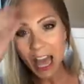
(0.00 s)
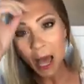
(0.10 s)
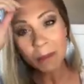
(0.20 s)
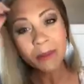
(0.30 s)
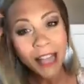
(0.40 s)

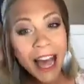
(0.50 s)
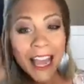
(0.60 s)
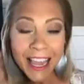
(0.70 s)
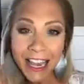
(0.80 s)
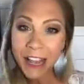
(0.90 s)

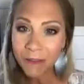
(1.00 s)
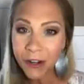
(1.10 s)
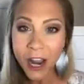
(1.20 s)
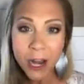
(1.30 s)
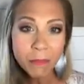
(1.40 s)
Apply it. If
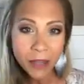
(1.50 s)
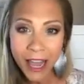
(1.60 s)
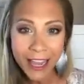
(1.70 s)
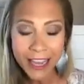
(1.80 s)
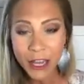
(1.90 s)
you're not
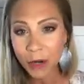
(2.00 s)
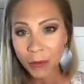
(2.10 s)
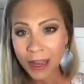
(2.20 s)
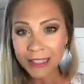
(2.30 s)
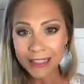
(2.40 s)
applying it, you're
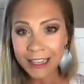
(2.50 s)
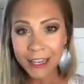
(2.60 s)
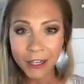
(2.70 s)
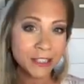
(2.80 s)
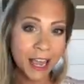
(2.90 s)
wasting
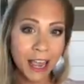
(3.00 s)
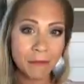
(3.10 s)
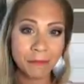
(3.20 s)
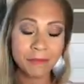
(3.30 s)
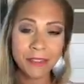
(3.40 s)
your
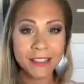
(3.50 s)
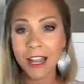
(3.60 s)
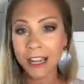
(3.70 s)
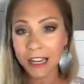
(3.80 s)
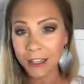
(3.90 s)
time. It's
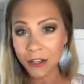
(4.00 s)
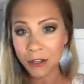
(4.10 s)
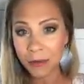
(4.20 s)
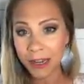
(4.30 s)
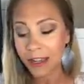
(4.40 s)
not going to do
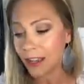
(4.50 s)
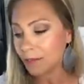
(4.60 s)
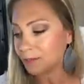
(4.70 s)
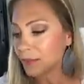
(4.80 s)
you any good.